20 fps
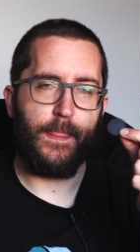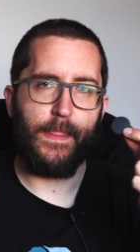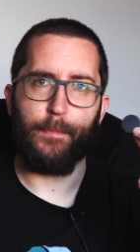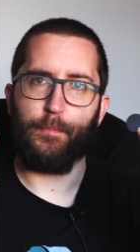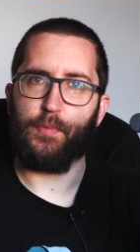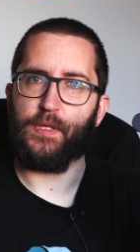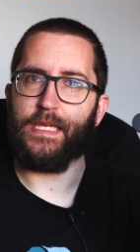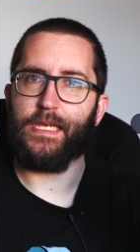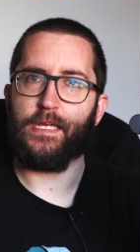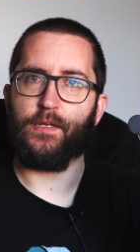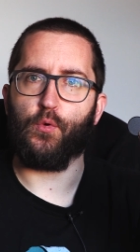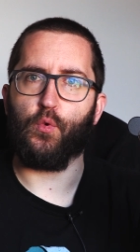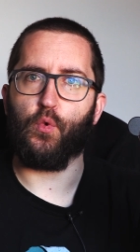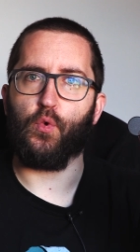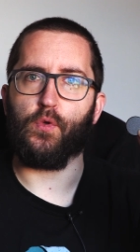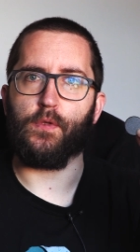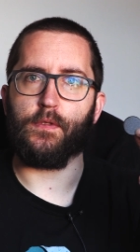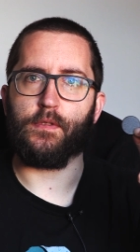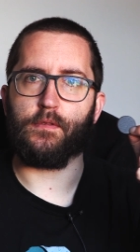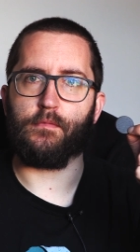the plain
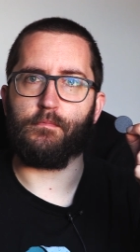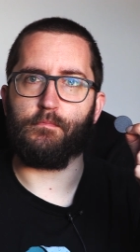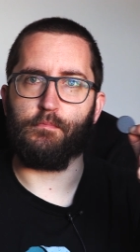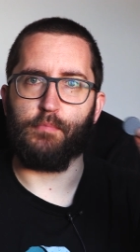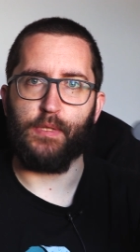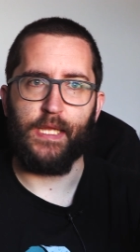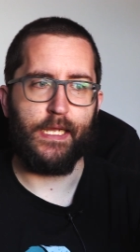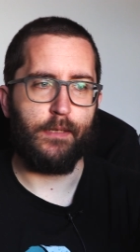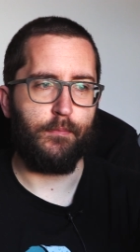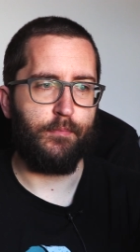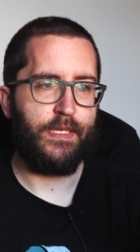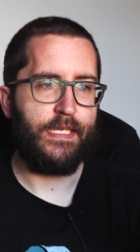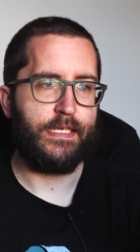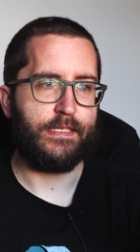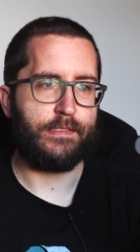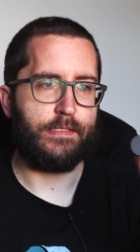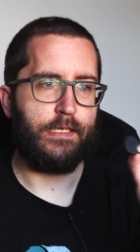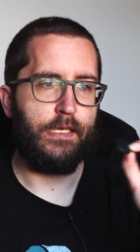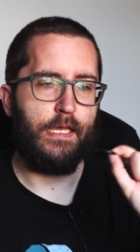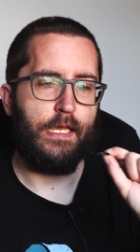old black
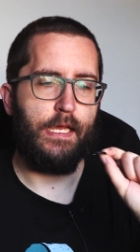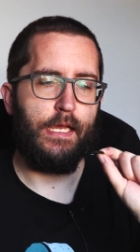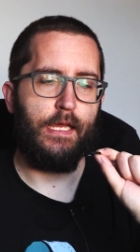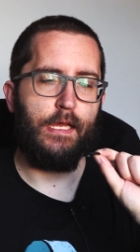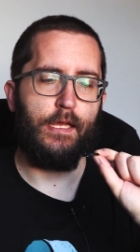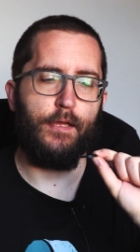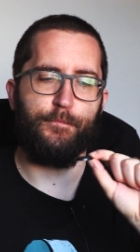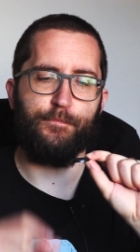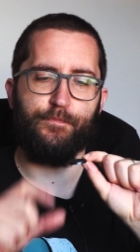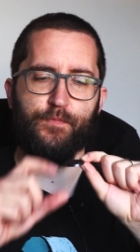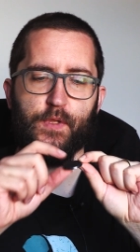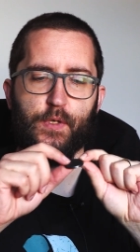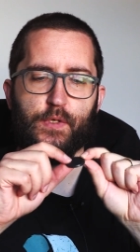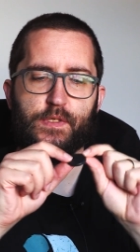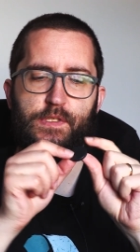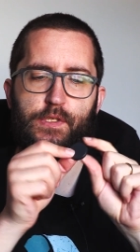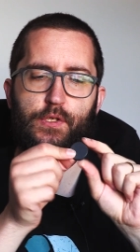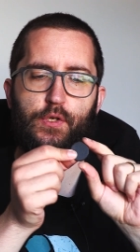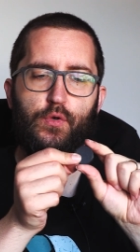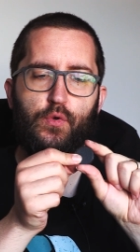base.
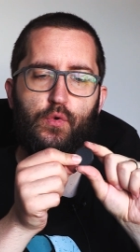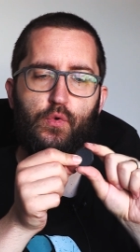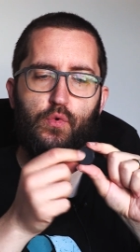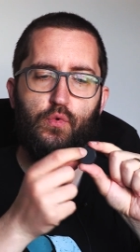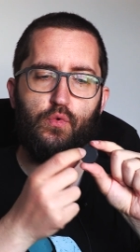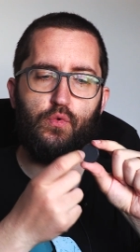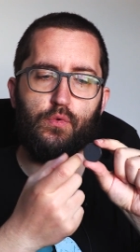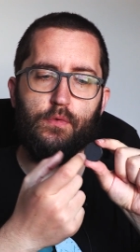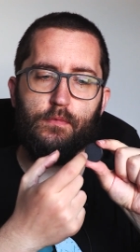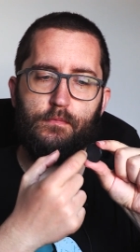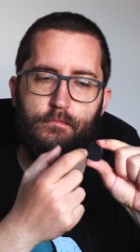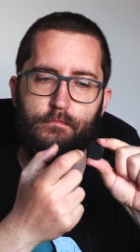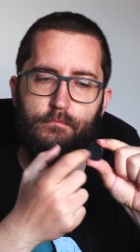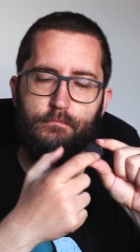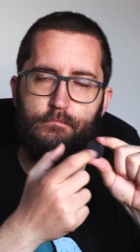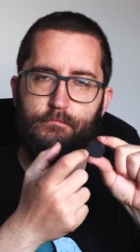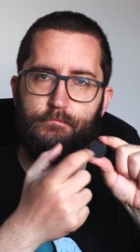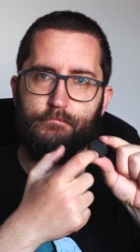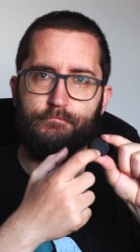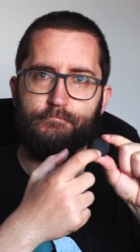There's no
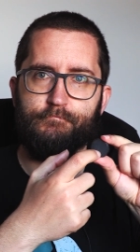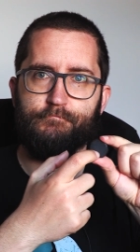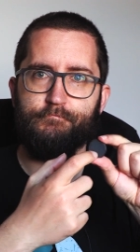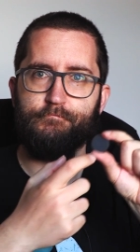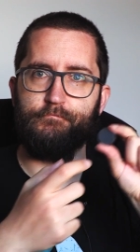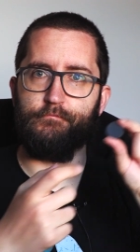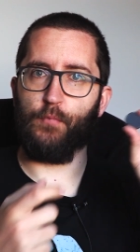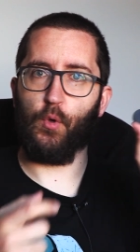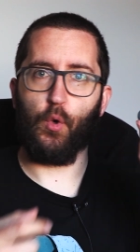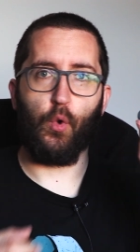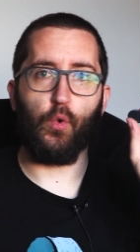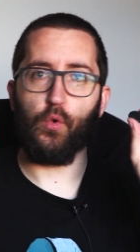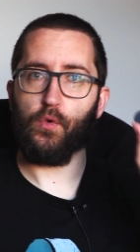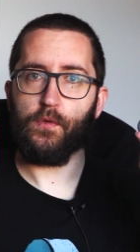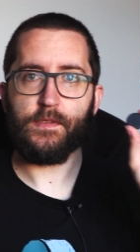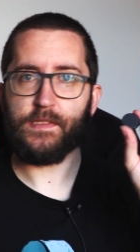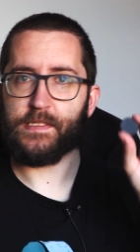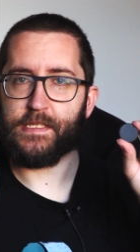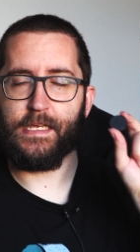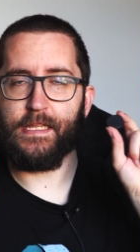
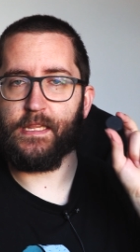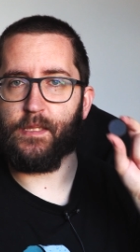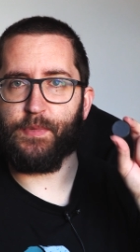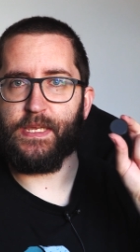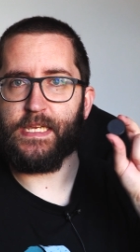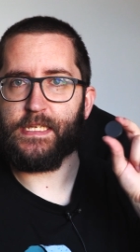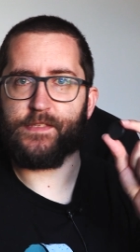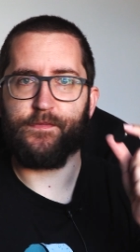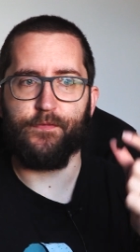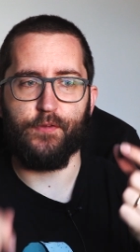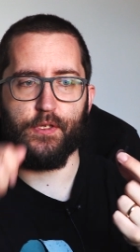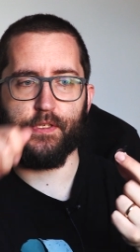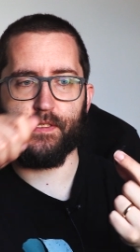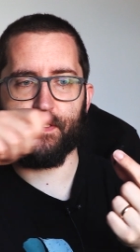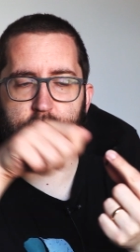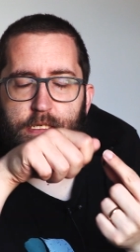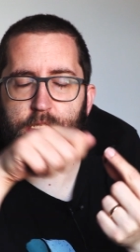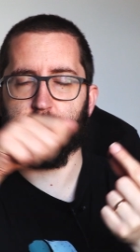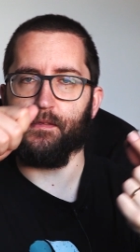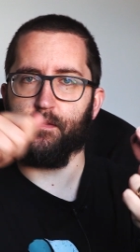holes in the base for you
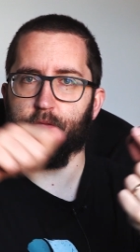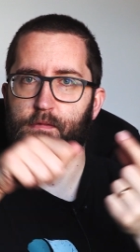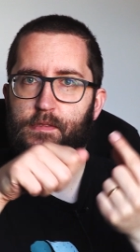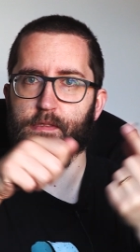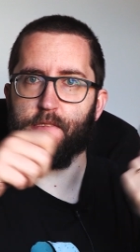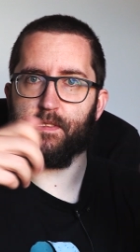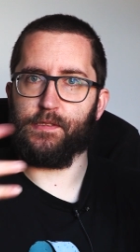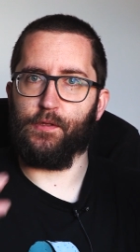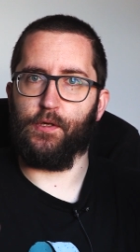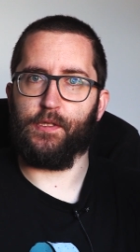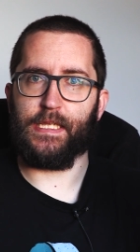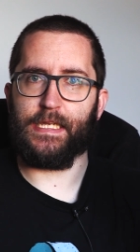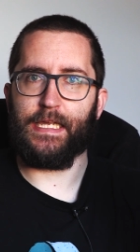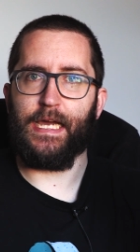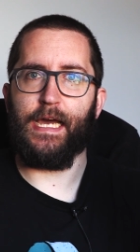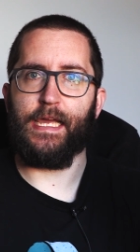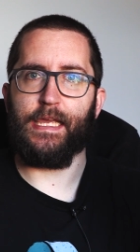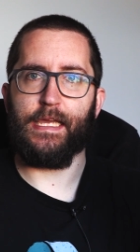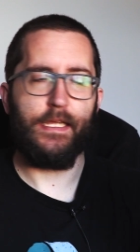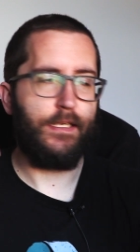to slot the
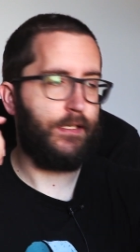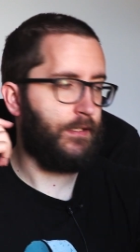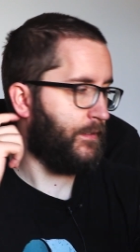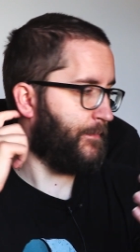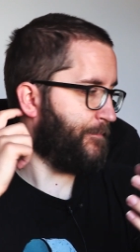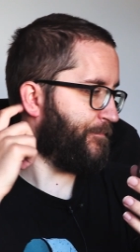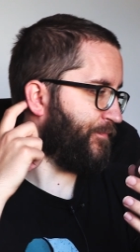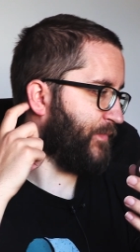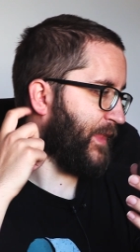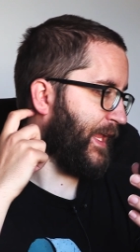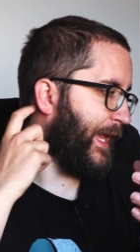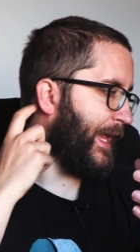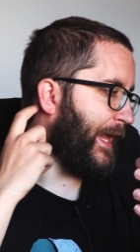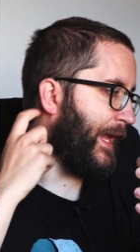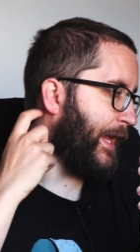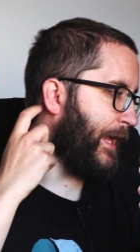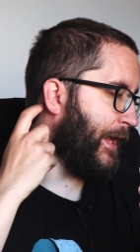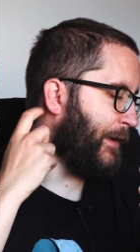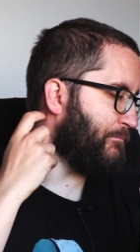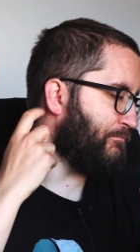guy in.
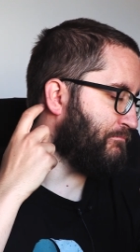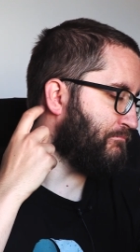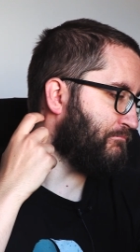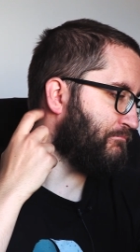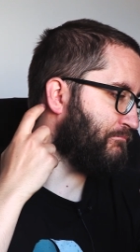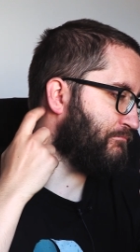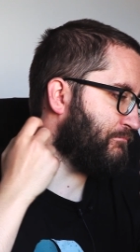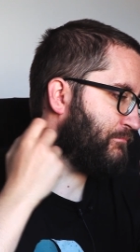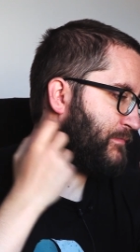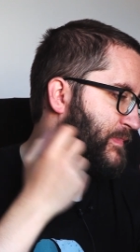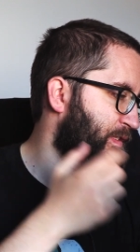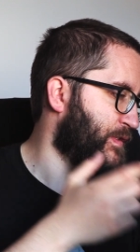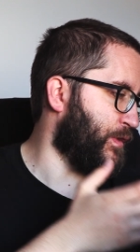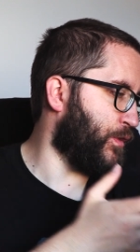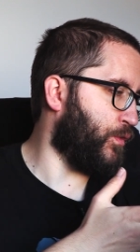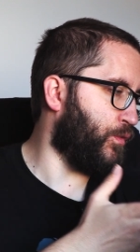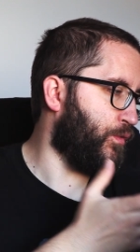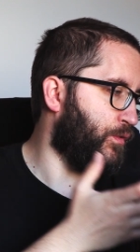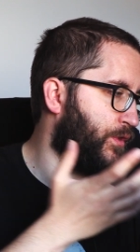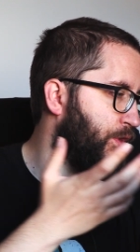
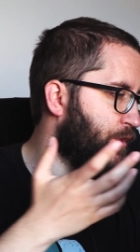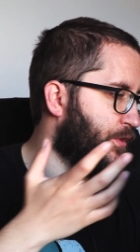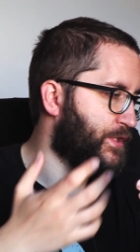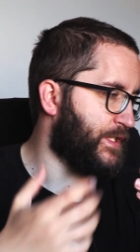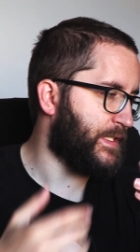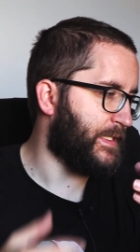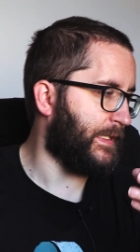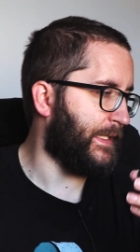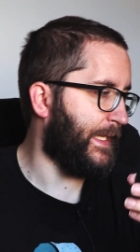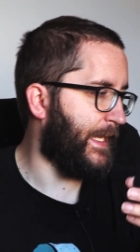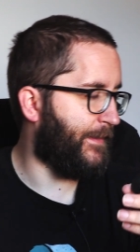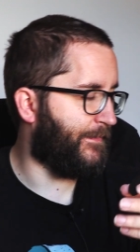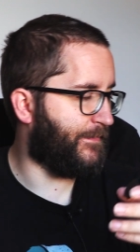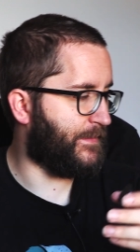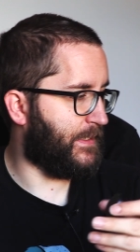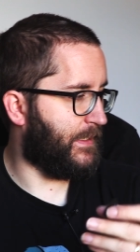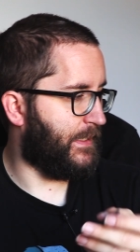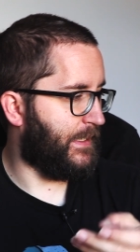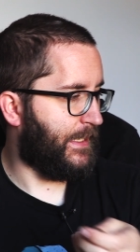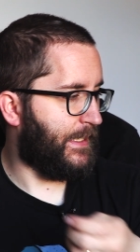So you're just
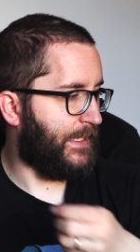left